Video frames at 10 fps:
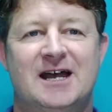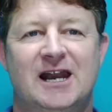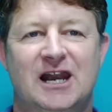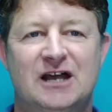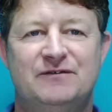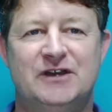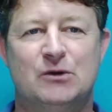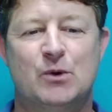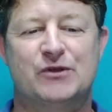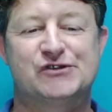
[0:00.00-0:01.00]

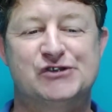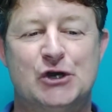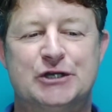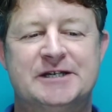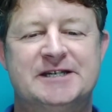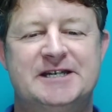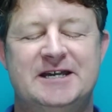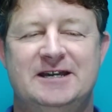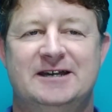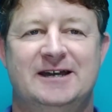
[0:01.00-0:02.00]
Living with
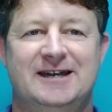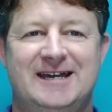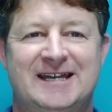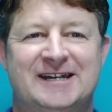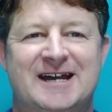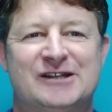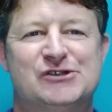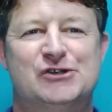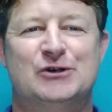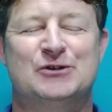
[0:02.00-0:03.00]
Certainty in an
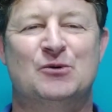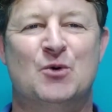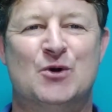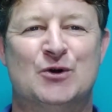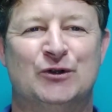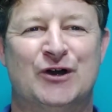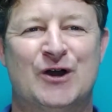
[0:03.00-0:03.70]
Uncertain World.